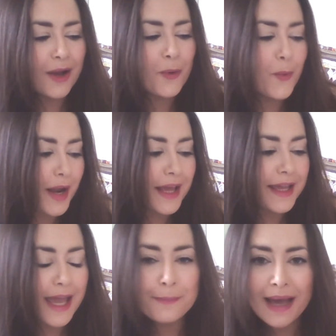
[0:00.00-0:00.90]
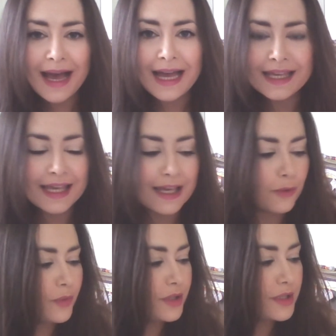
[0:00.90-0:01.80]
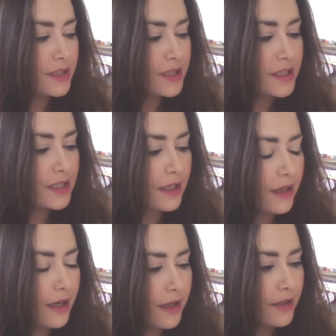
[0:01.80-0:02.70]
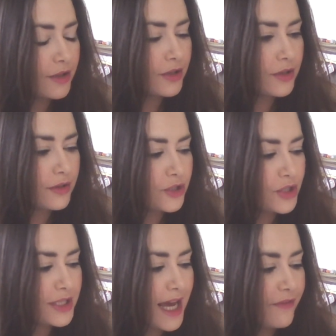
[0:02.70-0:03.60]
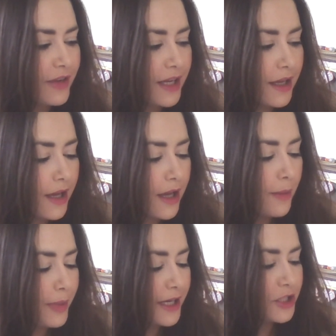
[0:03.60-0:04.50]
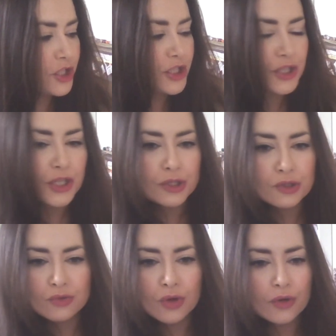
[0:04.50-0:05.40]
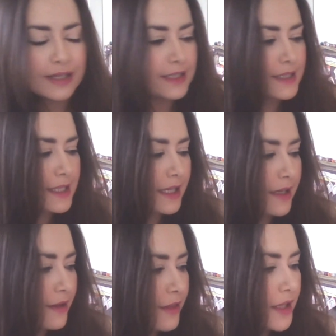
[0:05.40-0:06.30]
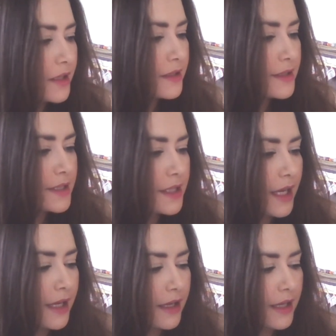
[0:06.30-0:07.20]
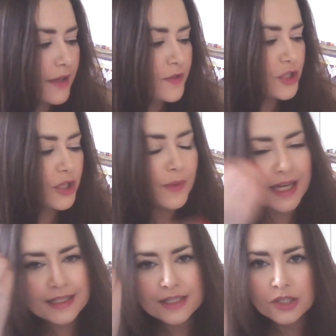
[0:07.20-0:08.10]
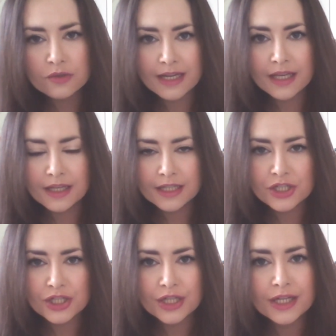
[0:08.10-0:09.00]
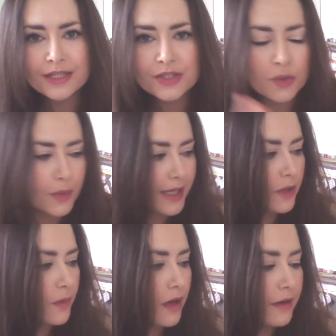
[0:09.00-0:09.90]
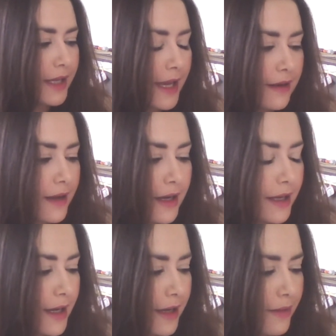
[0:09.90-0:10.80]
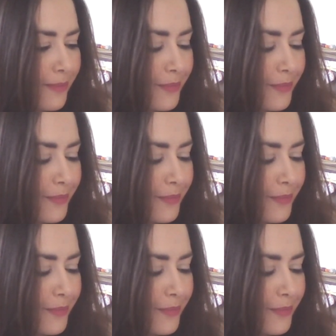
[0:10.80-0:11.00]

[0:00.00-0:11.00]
when I came back, it was just having pictures and drawings in it and things. It gives you instant recognition as to where you are again. I